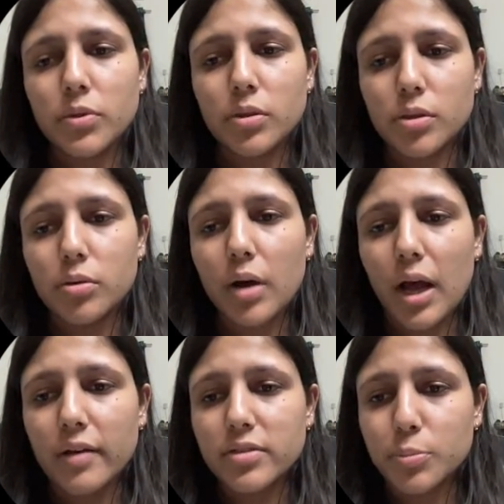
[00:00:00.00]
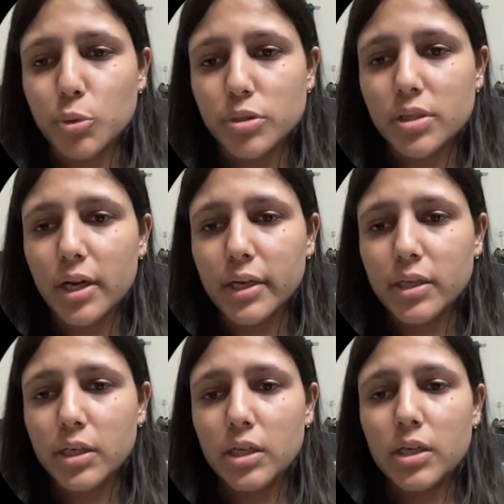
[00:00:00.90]
You have, suppose that
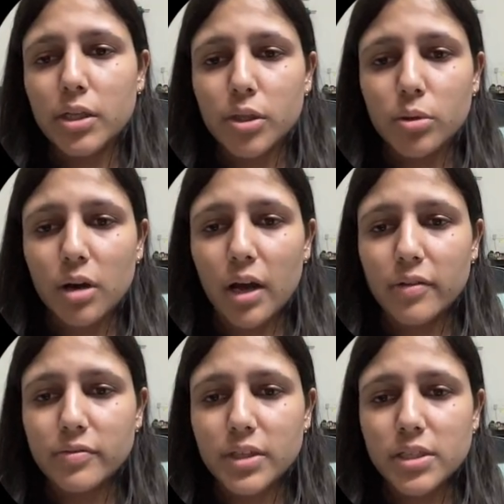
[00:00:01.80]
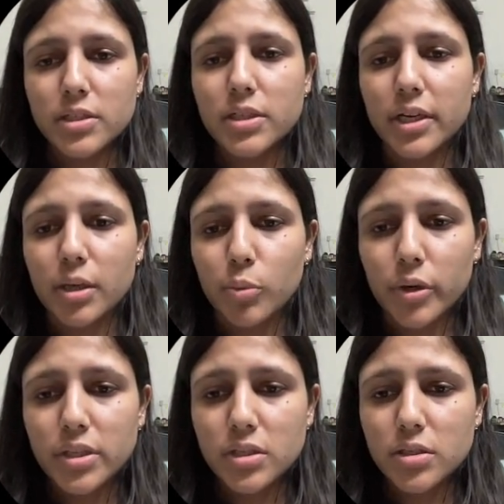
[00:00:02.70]
you have these data
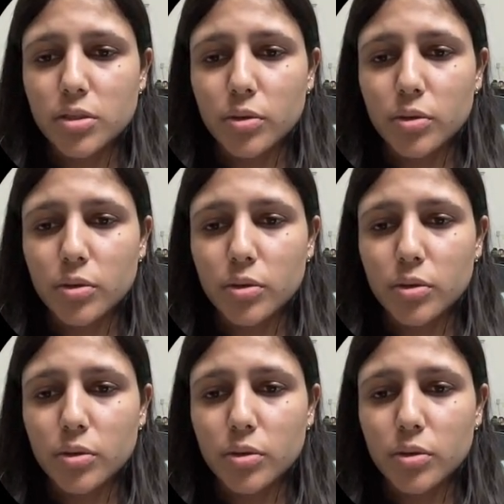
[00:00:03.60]
points. You